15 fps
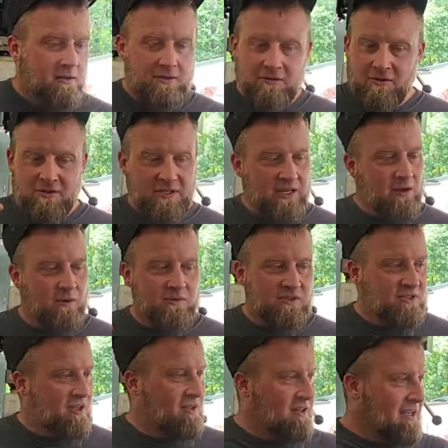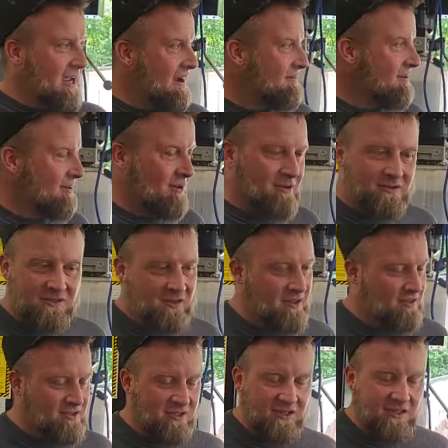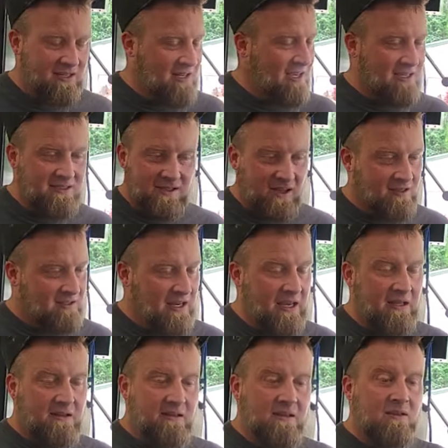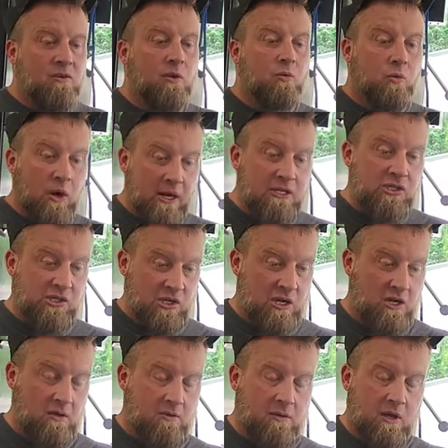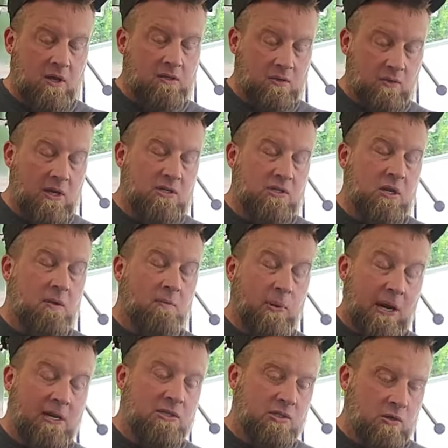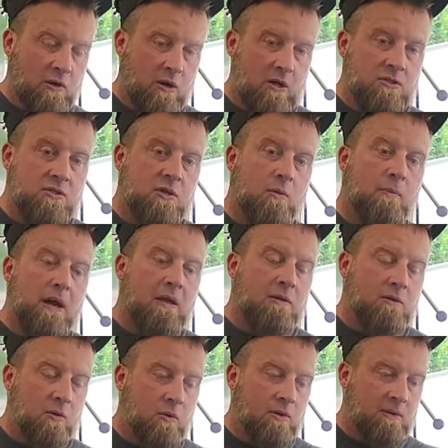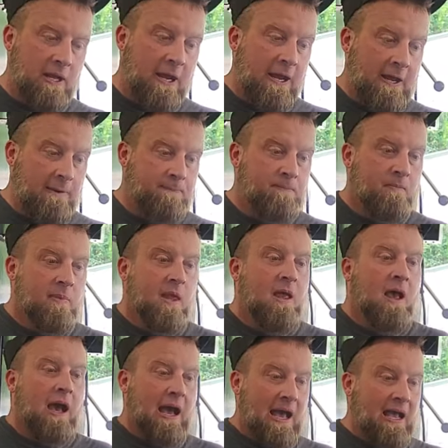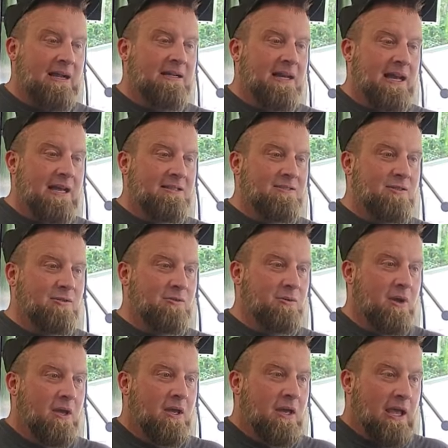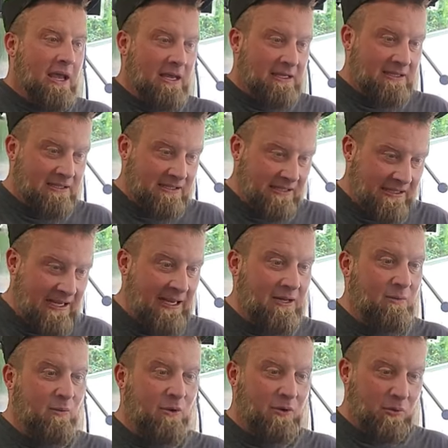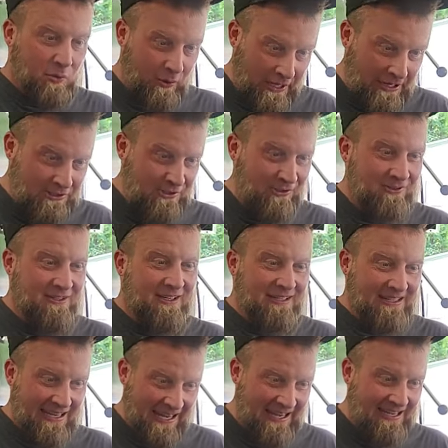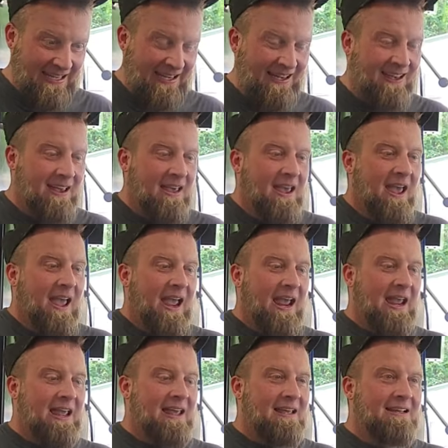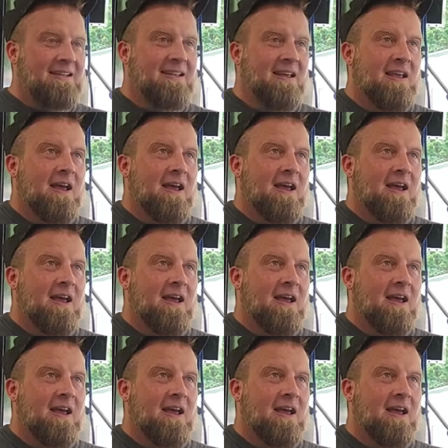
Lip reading: you see on Sunday afternoons, not Sunday days, not that. The race shop, not the race shop, Petty's Garage. So by doing that, I got to get with Richard, the king. And